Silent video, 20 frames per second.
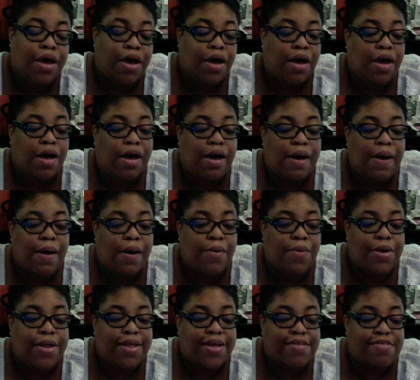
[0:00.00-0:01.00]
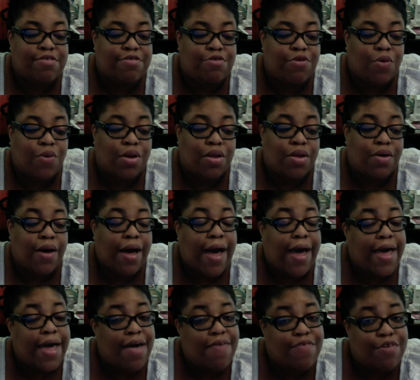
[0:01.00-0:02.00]
What else is going on? I
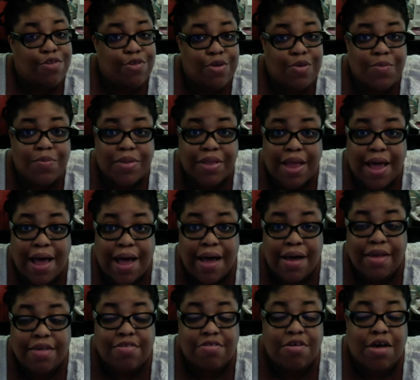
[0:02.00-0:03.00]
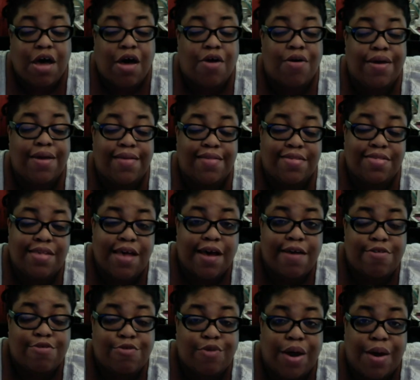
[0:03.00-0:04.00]
have a new blog. It's called
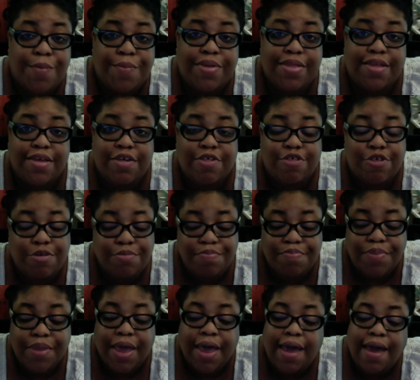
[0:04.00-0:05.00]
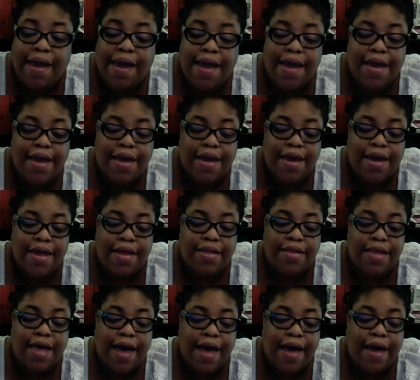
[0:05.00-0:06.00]
Inside Scrap Edition,
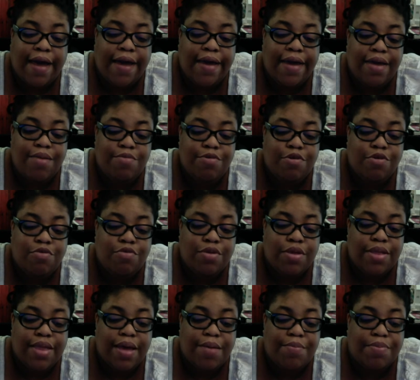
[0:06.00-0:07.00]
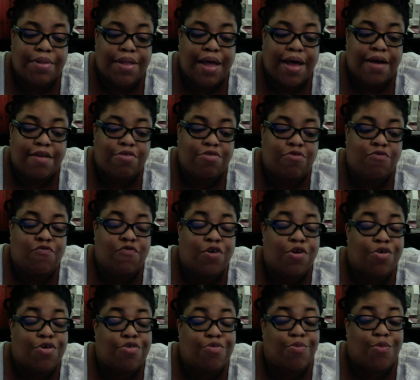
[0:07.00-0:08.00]
and I am using that blog to
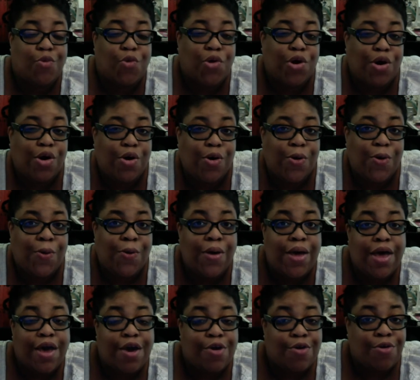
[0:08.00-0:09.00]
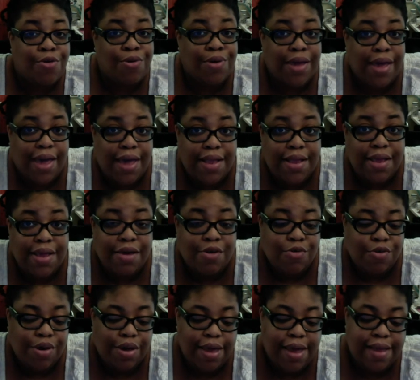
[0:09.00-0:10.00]
focus more on
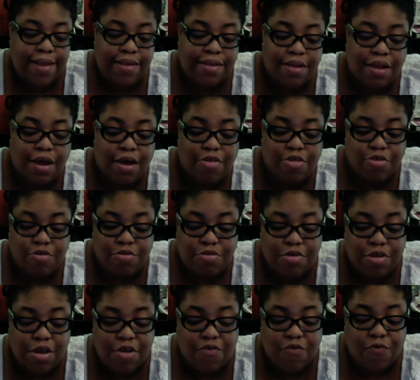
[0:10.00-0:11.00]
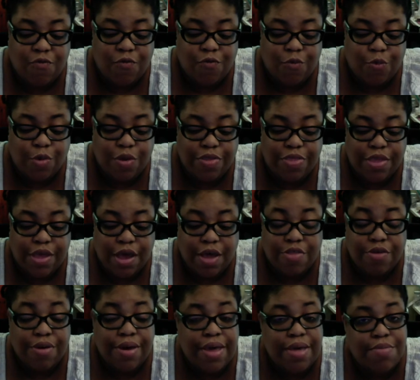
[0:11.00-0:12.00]
creating other stuff with
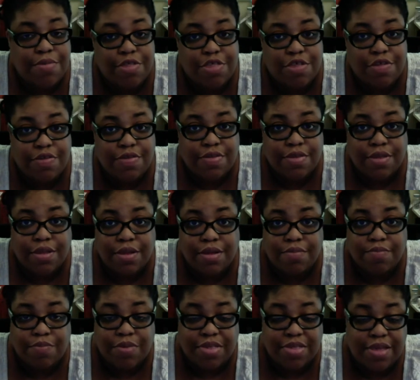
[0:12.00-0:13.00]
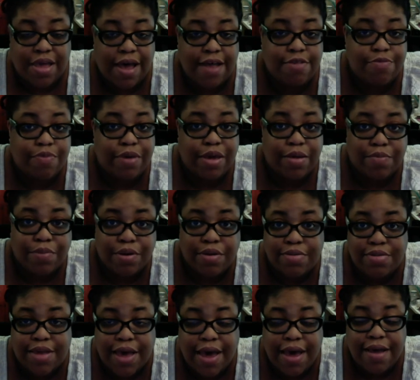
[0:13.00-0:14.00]
other images besides pink bow
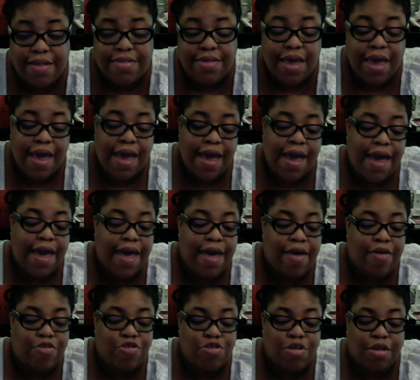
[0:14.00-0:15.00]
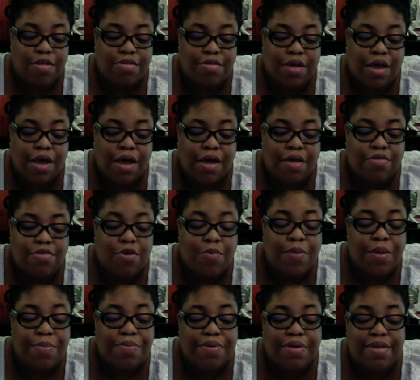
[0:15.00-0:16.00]
ties, and just so
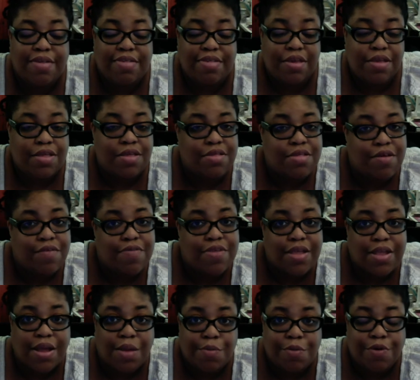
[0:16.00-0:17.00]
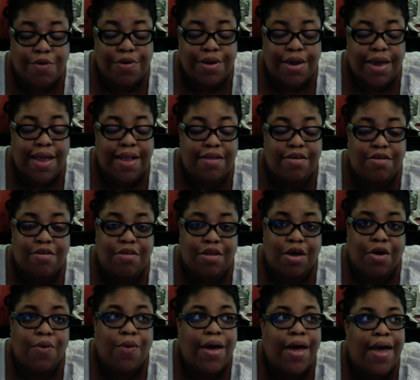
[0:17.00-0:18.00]
people can see the stuff that I'm creating, you
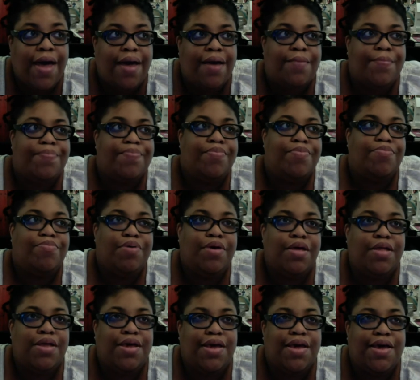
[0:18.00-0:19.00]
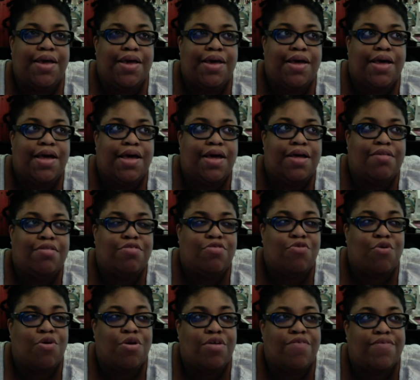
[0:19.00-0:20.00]
know, building
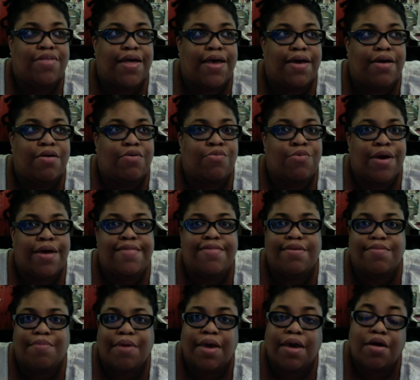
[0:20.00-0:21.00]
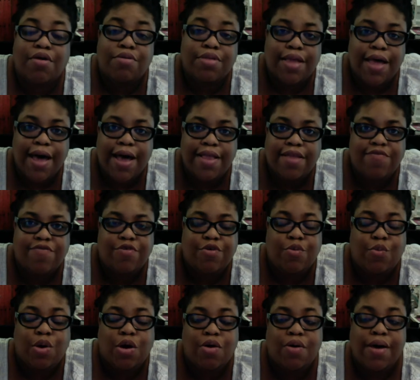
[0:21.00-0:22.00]
sort of like a resume online if you
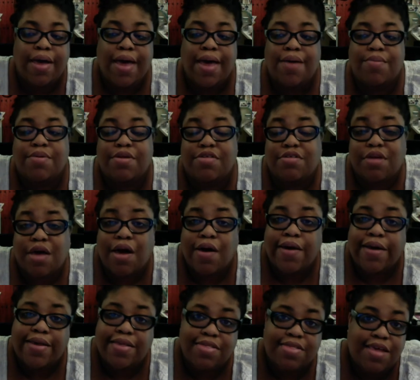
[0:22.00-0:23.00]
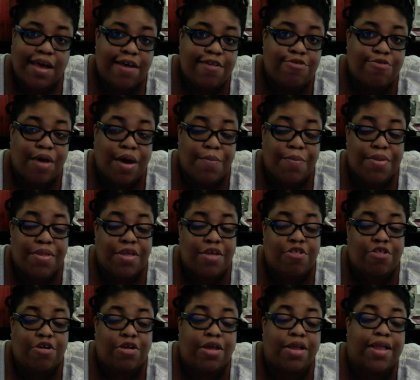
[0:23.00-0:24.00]
want. But it's called Inside Scrap
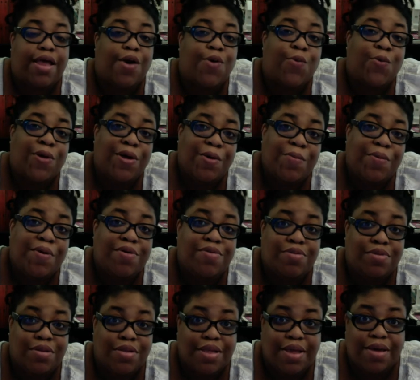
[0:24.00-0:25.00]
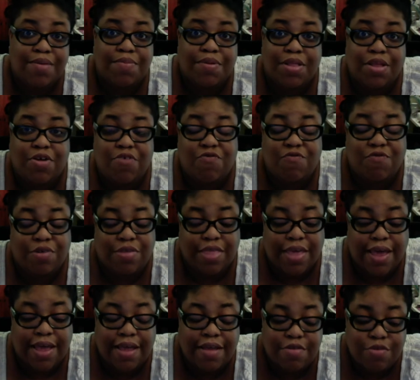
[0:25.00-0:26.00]
Edition, and I will post a link below for
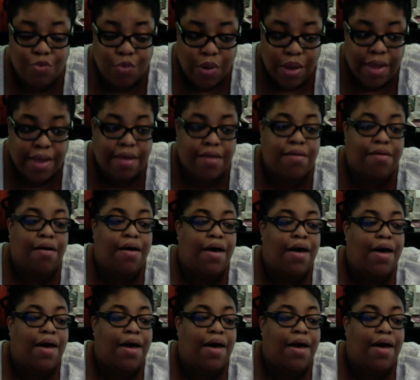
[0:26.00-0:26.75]
that as well.